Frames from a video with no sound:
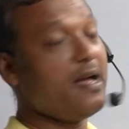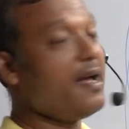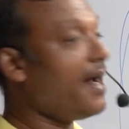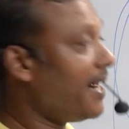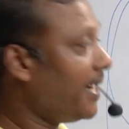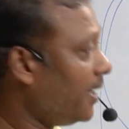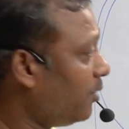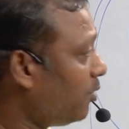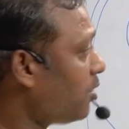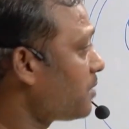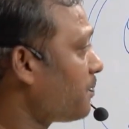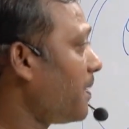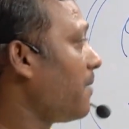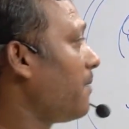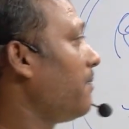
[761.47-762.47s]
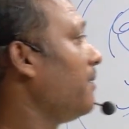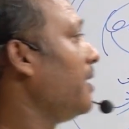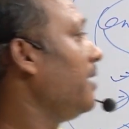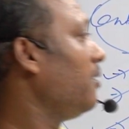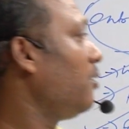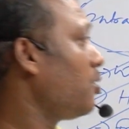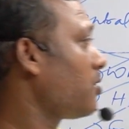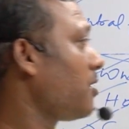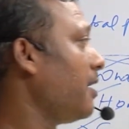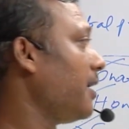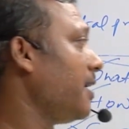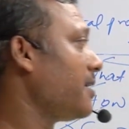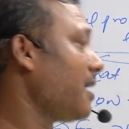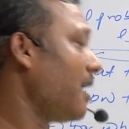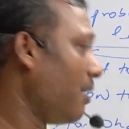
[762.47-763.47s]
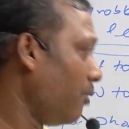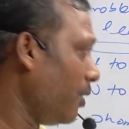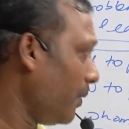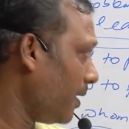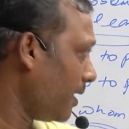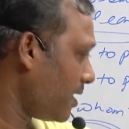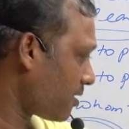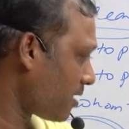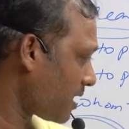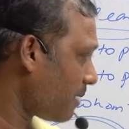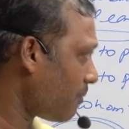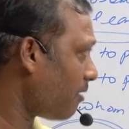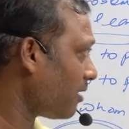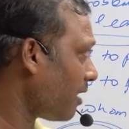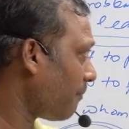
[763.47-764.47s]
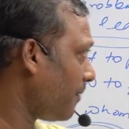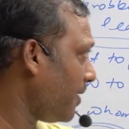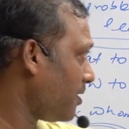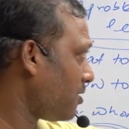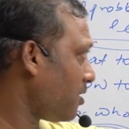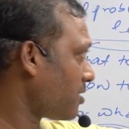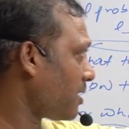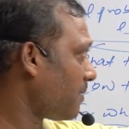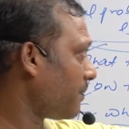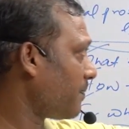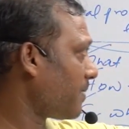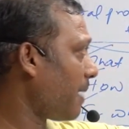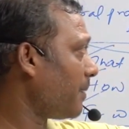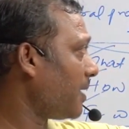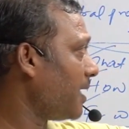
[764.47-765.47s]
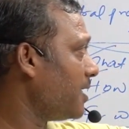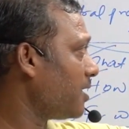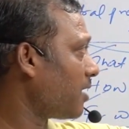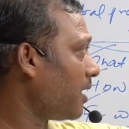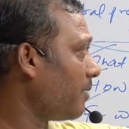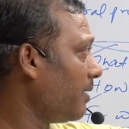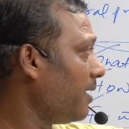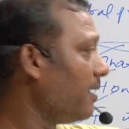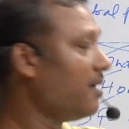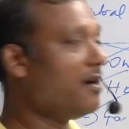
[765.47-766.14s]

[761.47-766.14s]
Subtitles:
And in those countries, we will discuss about the features of capitalist economy.